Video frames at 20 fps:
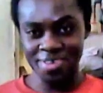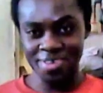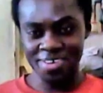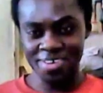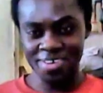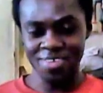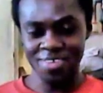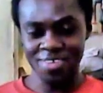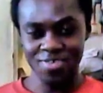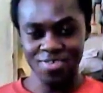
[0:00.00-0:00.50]

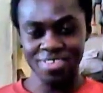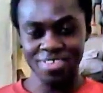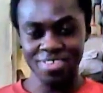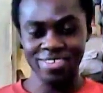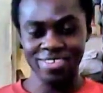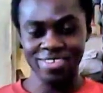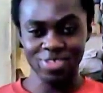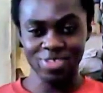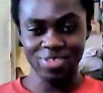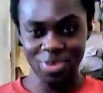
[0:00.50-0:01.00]
we see
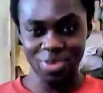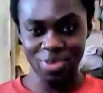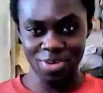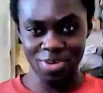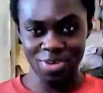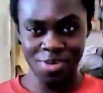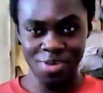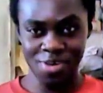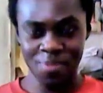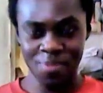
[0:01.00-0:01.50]
Toriko
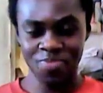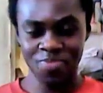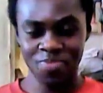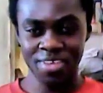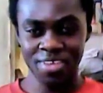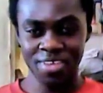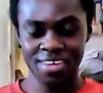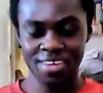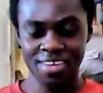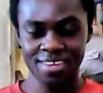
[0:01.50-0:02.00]

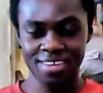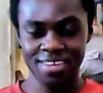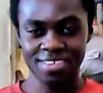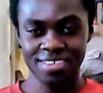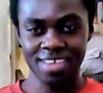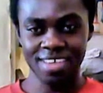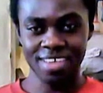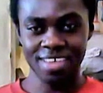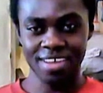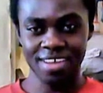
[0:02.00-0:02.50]

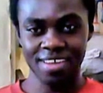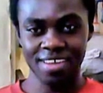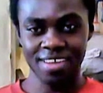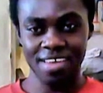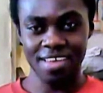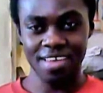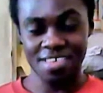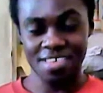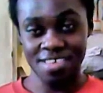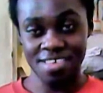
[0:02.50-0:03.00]
decided that
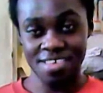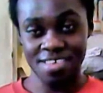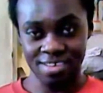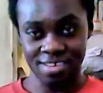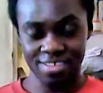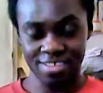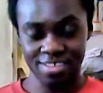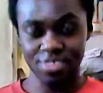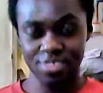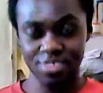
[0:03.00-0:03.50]
yes,
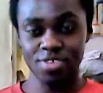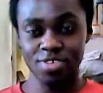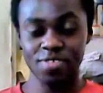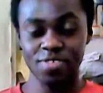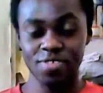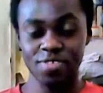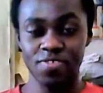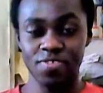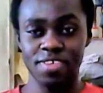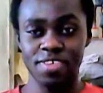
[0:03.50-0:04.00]
he's going to
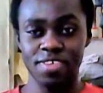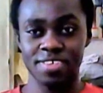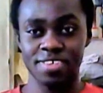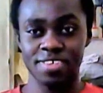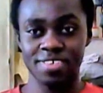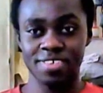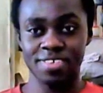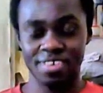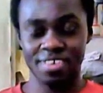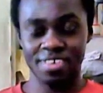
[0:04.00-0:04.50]
face
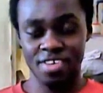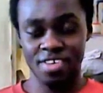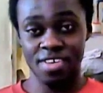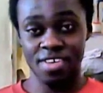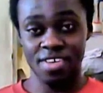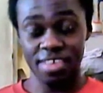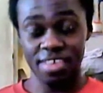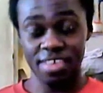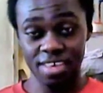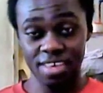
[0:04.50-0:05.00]

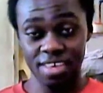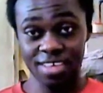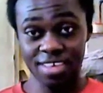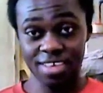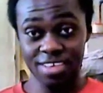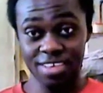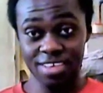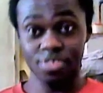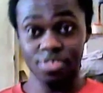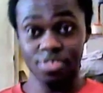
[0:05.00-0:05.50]
a
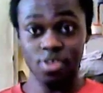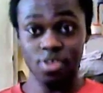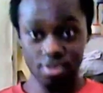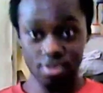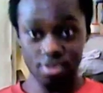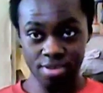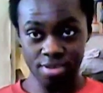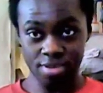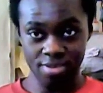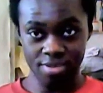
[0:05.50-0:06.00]
King's
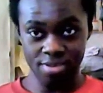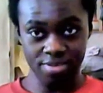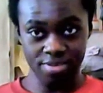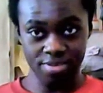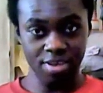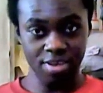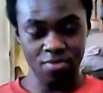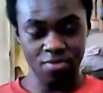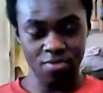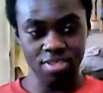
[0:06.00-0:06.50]
Hercules,
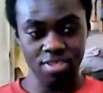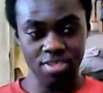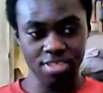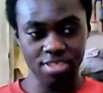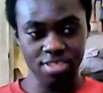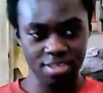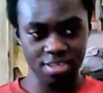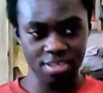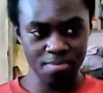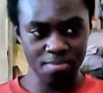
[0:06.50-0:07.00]
and we see
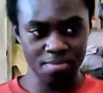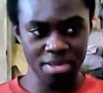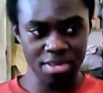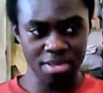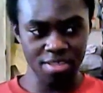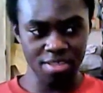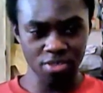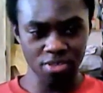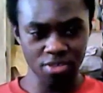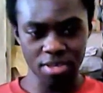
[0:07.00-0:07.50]
him begin
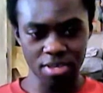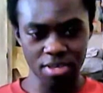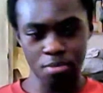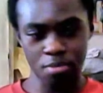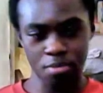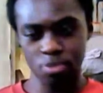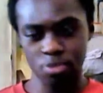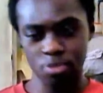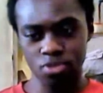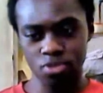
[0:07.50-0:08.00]
to get
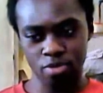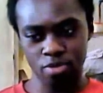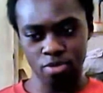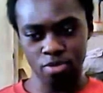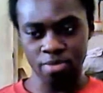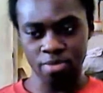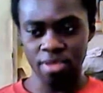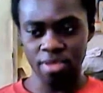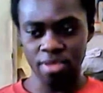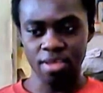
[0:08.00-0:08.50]
muscle up
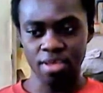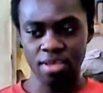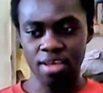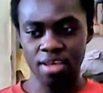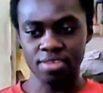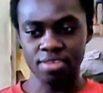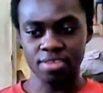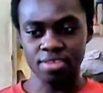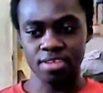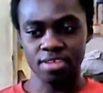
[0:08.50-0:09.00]
and
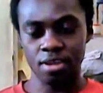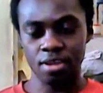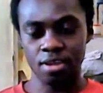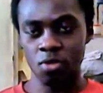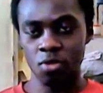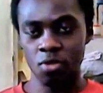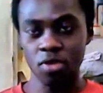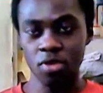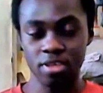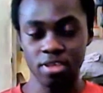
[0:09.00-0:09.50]
say that
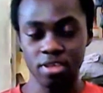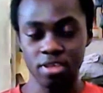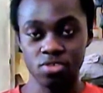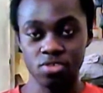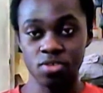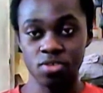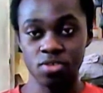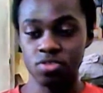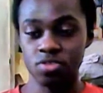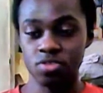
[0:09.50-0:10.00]
okay, so we're
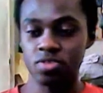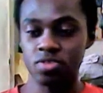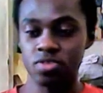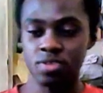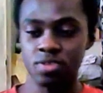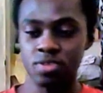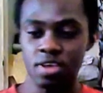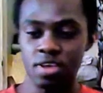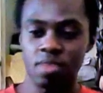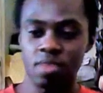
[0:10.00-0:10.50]
going to just
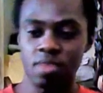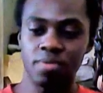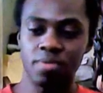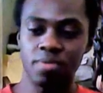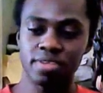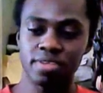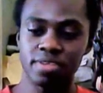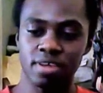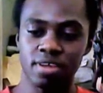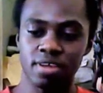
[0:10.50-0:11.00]

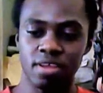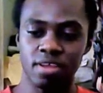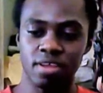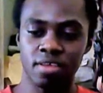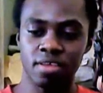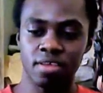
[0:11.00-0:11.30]
basically